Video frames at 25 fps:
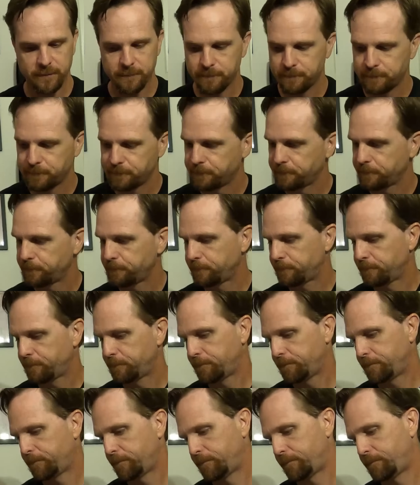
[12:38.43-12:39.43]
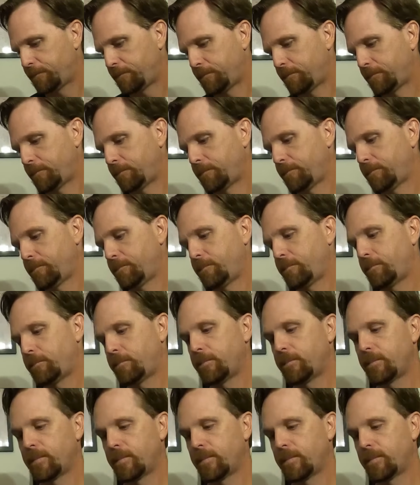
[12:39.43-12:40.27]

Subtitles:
[no speech]